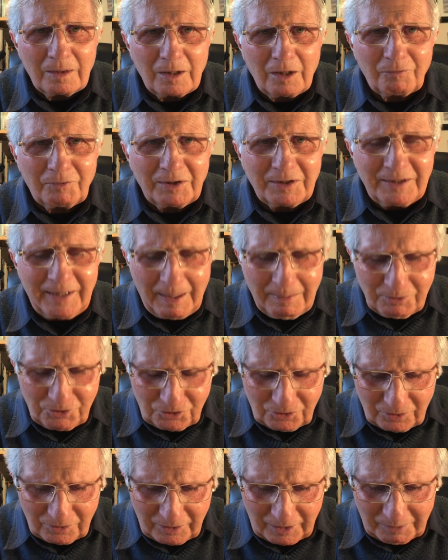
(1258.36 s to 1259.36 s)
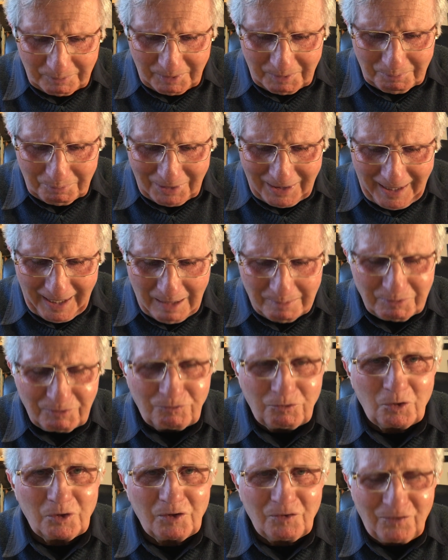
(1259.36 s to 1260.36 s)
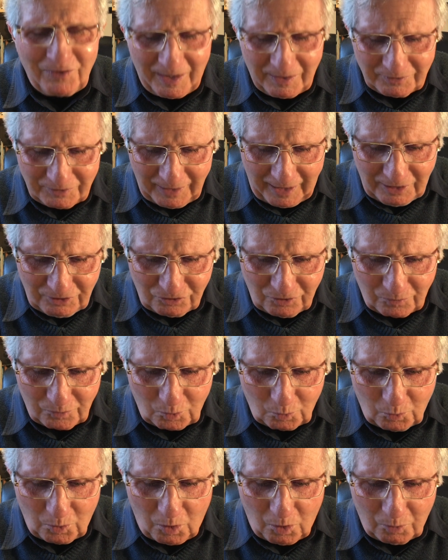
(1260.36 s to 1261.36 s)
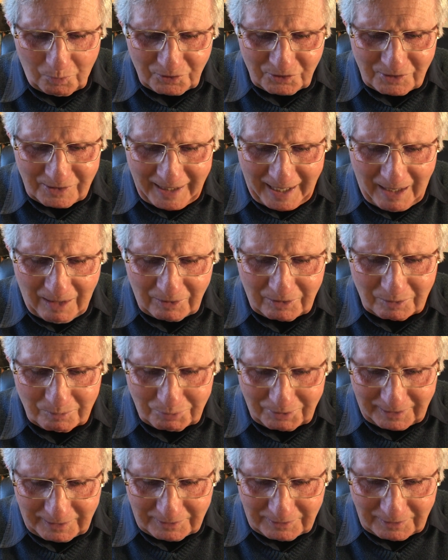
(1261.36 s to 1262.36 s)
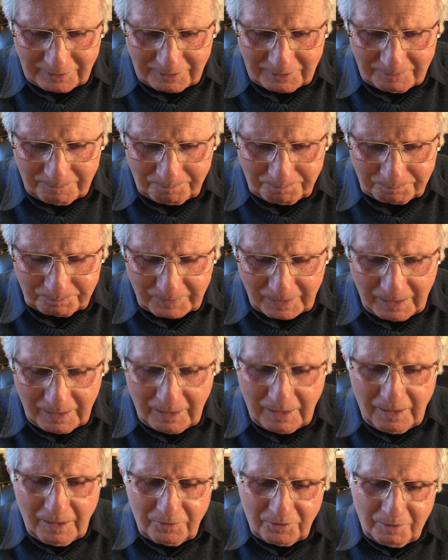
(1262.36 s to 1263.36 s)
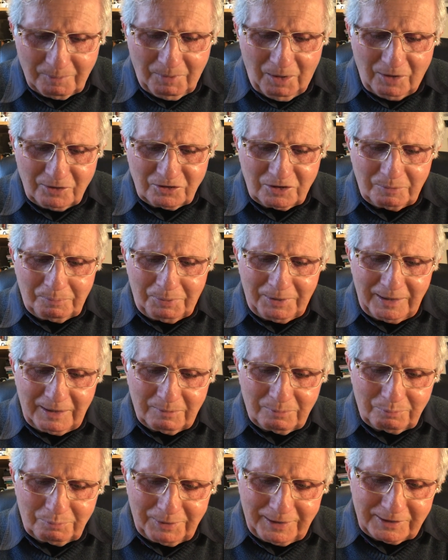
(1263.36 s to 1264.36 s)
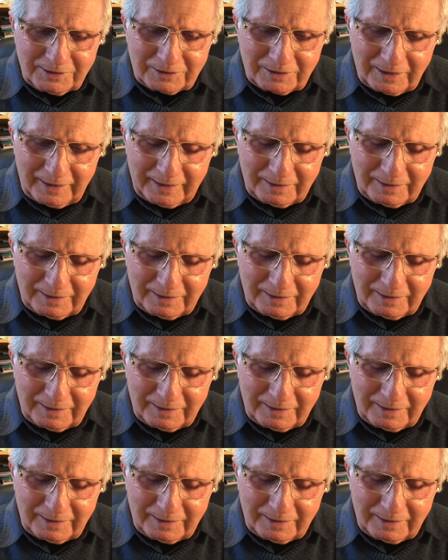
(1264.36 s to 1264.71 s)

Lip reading: of redemption that had been planned before the foundation of the world was now completed. The masterpiece